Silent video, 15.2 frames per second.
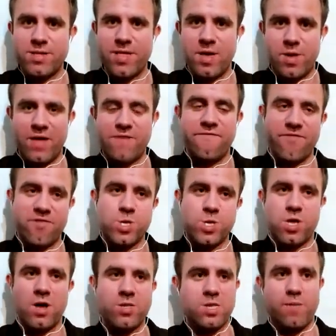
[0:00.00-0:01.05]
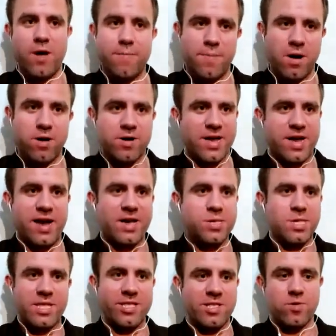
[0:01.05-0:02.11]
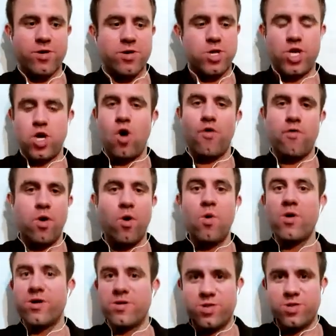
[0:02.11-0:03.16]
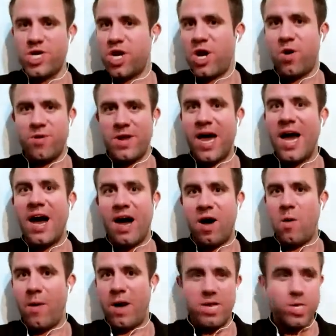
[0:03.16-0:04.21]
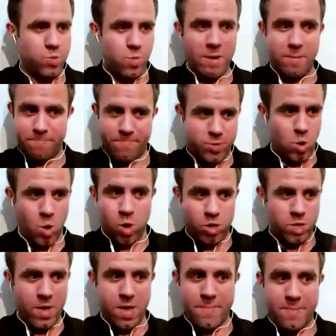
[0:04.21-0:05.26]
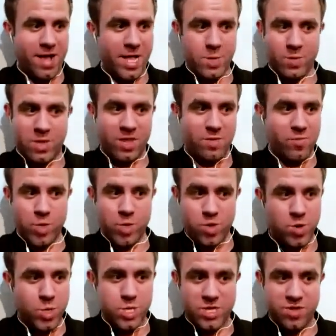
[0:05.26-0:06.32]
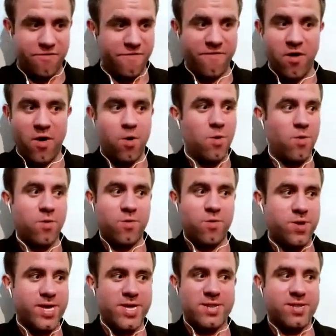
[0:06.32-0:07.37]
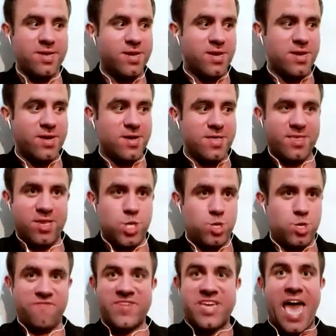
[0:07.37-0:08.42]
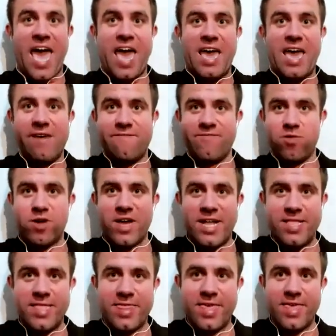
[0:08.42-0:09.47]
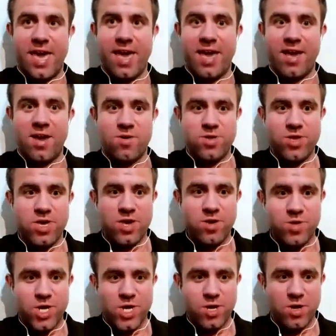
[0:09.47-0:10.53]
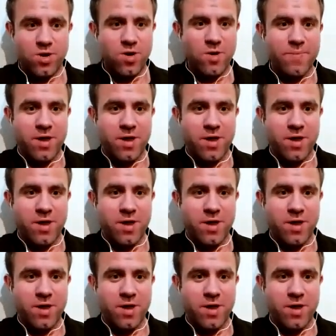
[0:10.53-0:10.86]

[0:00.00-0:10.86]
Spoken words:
Like when I first started my podcast, I didn't look at Joe Rogan's show now. I just went all the way back to when he was using his phone and this sort of cave looking thing on YouTube.